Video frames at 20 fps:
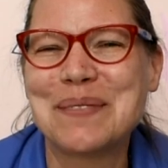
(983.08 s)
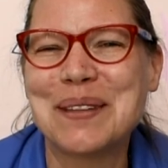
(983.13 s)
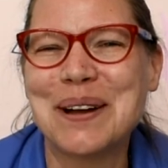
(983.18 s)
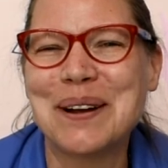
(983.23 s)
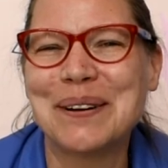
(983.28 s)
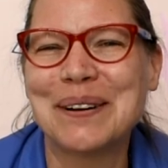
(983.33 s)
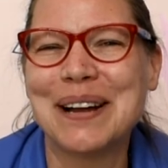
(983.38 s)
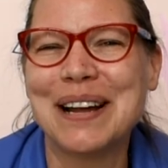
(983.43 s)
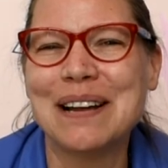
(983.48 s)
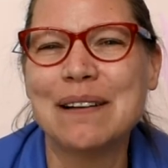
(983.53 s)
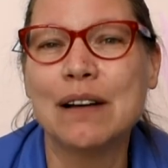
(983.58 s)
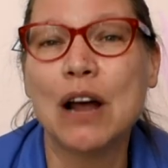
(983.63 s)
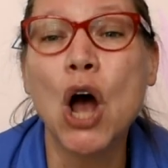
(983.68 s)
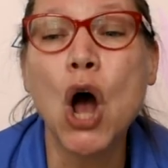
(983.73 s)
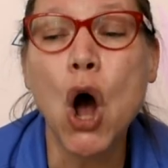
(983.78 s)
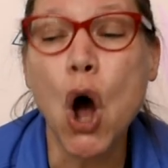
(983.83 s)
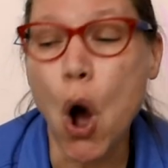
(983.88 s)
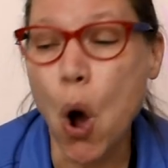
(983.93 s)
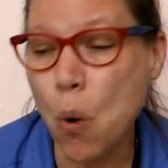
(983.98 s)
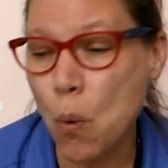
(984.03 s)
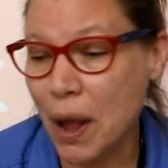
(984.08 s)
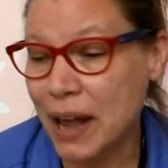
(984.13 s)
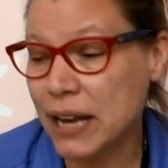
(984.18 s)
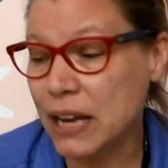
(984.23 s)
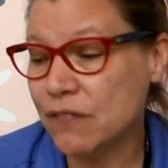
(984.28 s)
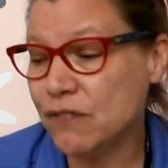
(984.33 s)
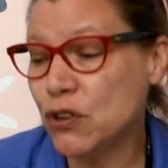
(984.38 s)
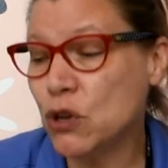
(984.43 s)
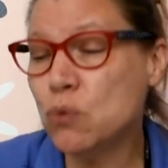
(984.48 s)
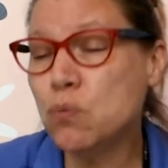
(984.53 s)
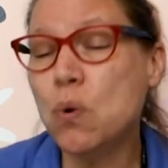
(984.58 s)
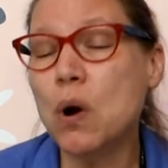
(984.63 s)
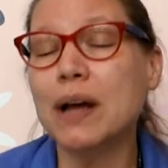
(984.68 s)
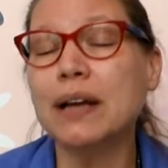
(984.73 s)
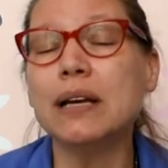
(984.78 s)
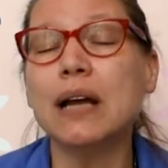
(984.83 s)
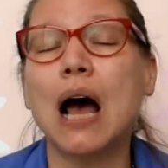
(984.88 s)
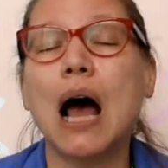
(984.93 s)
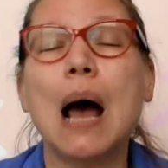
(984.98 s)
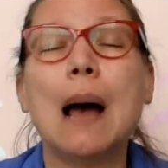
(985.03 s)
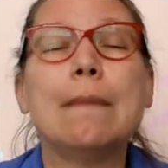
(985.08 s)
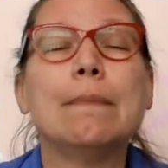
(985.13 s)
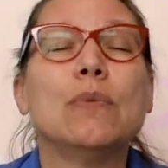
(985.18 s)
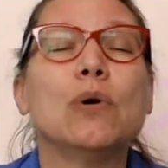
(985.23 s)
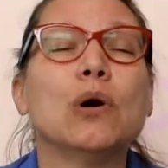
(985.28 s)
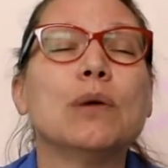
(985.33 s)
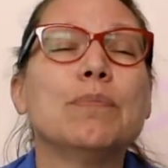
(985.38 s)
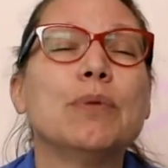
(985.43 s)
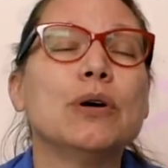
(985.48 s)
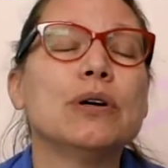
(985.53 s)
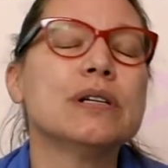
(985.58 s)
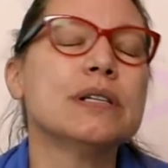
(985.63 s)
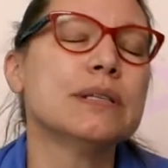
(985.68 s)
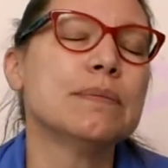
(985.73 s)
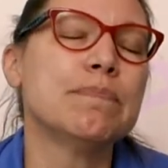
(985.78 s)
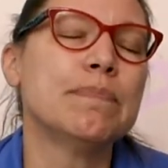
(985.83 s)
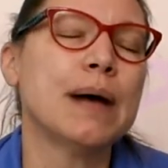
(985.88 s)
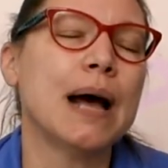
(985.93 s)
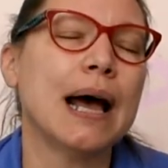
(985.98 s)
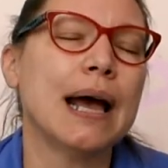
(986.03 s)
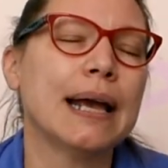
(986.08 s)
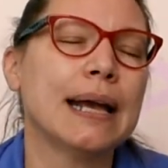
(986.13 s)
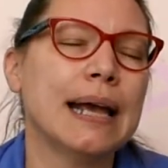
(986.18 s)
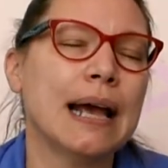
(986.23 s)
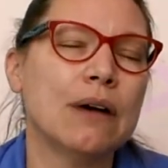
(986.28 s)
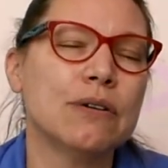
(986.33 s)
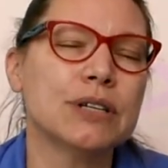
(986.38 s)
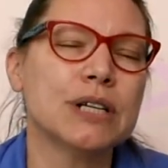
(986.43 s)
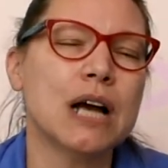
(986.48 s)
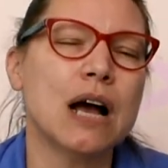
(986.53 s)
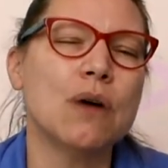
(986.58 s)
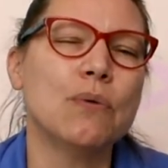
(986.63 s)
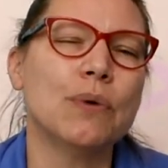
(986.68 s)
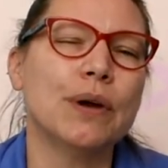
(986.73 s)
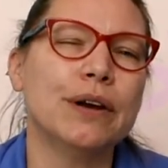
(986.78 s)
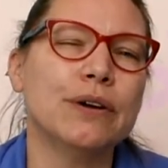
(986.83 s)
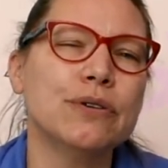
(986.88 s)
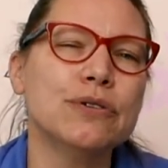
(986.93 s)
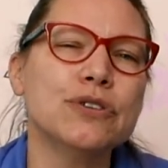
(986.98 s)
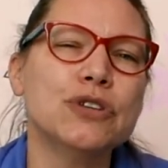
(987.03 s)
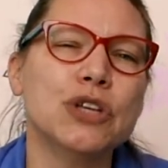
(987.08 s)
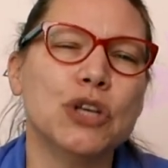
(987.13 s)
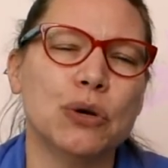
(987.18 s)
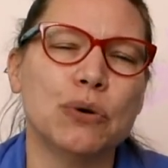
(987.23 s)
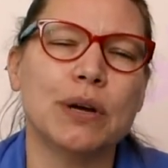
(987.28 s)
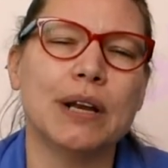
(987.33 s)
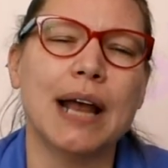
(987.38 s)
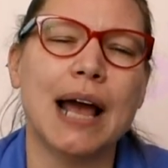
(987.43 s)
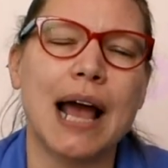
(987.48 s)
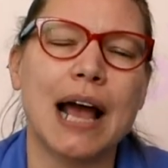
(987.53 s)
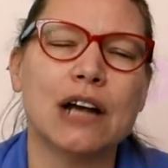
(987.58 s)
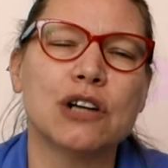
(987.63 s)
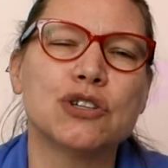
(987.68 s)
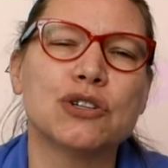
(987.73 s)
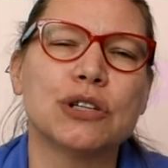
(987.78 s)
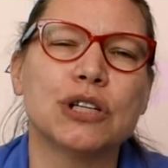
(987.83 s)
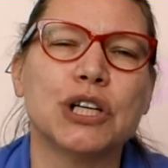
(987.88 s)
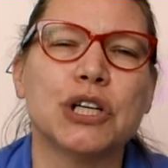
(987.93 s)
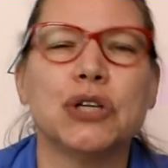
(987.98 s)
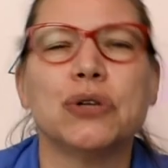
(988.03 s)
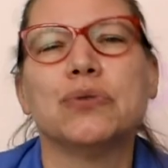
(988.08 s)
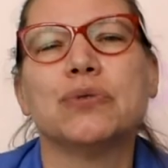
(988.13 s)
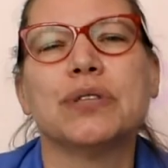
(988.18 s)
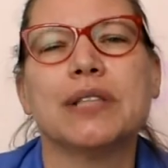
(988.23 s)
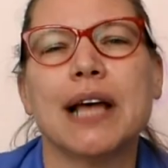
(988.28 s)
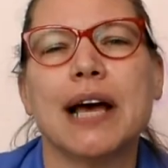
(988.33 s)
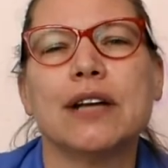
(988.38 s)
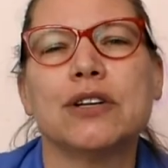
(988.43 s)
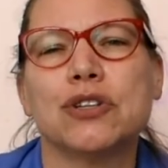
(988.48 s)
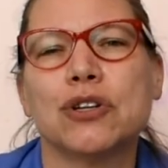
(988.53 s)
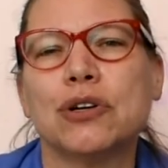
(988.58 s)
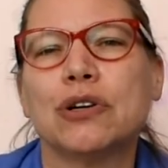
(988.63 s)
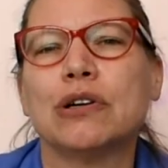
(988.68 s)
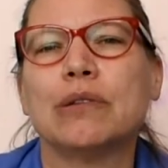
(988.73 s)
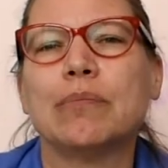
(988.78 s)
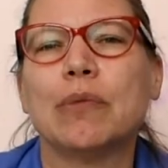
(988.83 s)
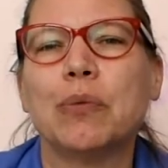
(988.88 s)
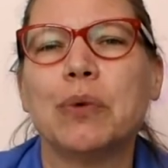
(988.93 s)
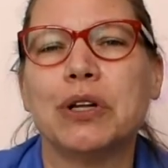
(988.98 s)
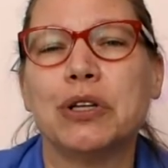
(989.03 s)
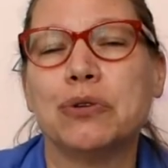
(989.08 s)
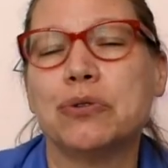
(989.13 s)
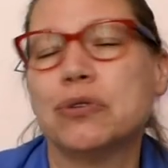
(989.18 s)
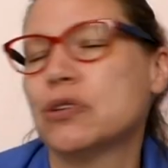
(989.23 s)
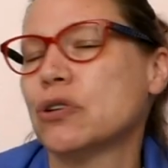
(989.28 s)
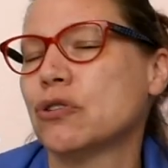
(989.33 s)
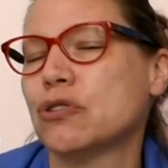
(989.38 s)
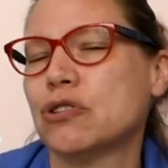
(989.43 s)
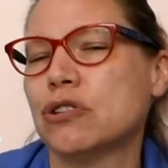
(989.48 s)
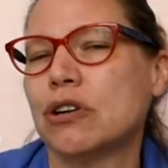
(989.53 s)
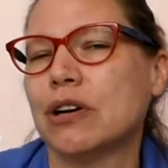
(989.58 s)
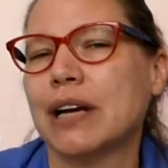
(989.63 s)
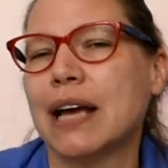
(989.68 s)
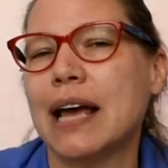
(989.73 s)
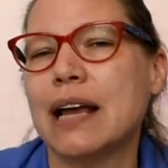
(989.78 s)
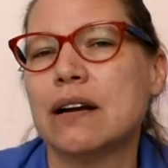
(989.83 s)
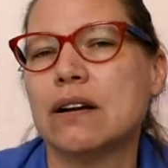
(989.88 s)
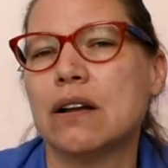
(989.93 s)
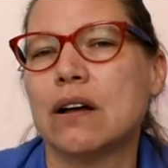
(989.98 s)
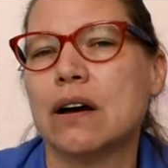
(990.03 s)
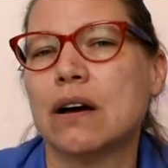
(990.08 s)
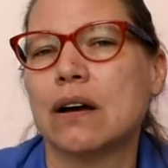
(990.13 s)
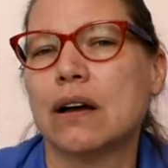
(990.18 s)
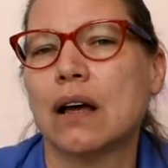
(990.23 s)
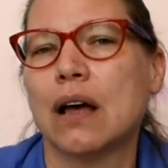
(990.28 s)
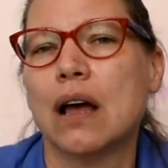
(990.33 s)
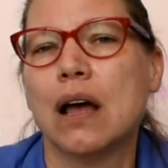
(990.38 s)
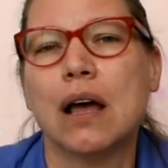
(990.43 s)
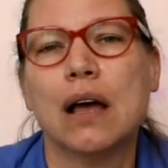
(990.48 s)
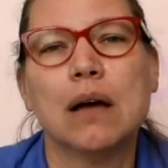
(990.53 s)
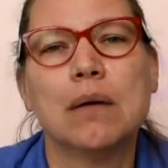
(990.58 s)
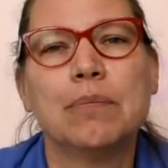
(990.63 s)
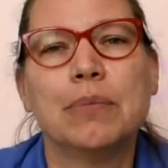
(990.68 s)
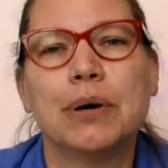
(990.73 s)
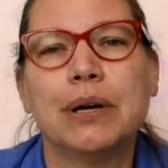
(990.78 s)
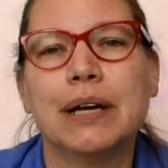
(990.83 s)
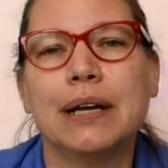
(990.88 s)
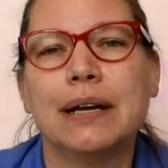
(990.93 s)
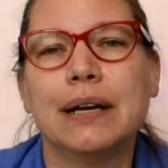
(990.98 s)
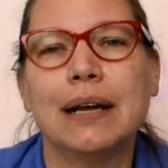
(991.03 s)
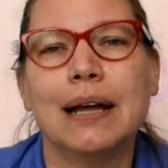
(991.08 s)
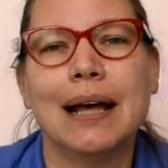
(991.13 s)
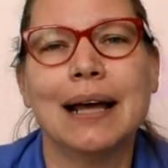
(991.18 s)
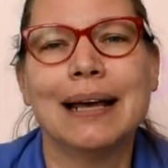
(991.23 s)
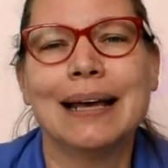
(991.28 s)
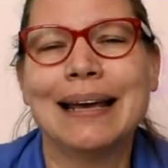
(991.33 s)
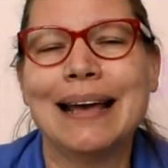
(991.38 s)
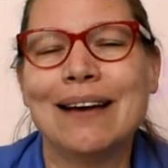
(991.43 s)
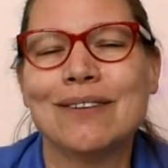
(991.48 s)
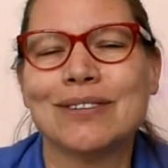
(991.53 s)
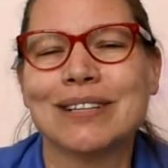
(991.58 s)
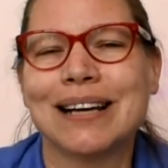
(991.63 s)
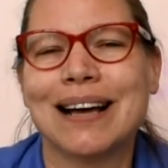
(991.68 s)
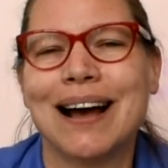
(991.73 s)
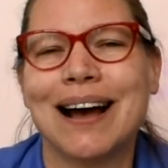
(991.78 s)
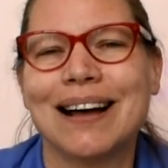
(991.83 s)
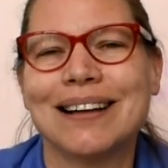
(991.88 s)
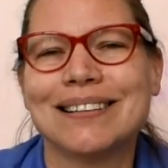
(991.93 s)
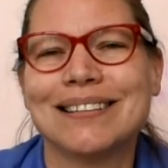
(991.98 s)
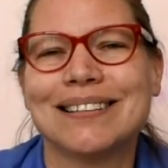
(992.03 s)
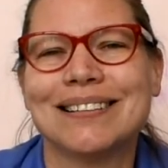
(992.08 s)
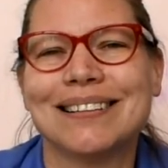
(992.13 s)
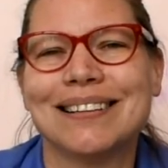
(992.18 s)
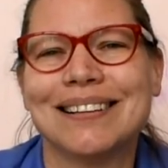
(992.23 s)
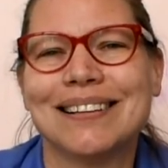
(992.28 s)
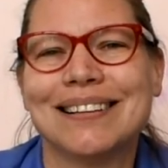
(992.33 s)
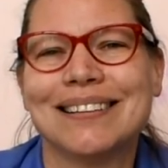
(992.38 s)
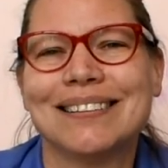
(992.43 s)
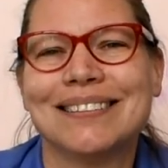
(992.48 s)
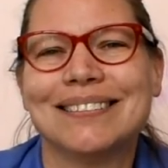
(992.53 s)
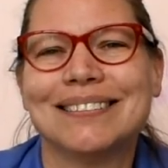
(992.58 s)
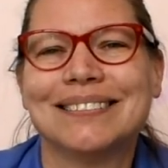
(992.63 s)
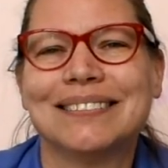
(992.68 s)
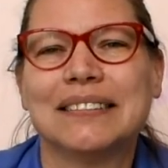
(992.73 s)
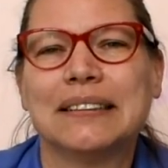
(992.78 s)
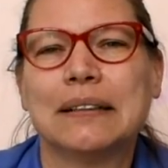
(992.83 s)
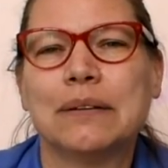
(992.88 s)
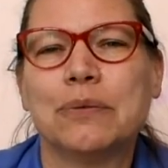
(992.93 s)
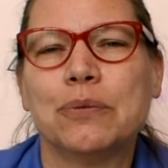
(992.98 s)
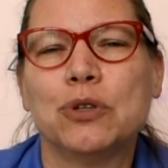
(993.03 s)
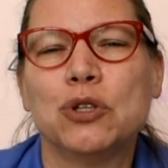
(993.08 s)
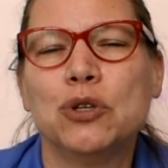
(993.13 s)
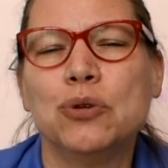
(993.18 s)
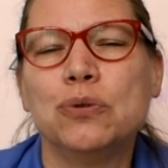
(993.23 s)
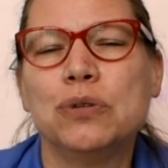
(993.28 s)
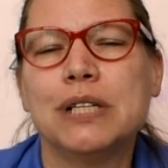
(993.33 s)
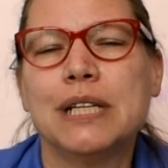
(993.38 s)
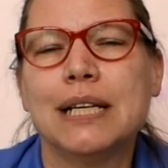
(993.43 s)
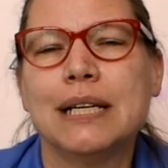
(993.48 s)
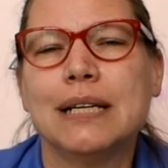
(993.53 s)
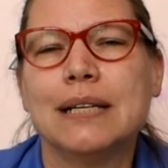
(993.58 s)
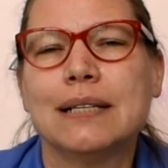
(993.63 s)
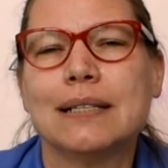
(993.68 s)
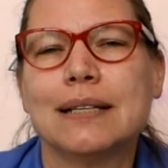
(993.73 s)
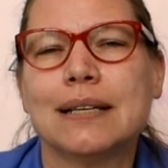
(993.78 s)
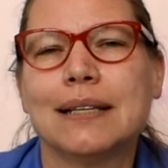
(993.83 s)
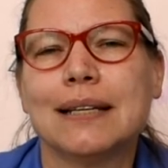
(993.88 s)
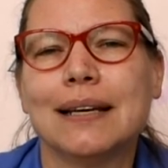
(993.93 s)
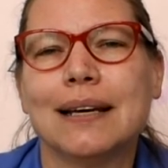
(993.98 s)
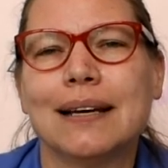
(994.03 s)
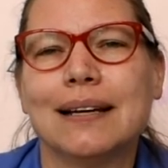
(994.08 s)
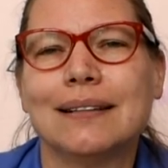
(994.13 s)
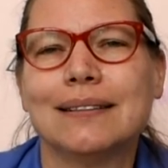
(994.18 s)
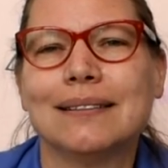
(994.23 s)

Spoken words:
All right? Oh, and if you want more books by Caldecott winners, you can actually use that term when you search in our catalog. Put in Caldecott, 2 T's at the end.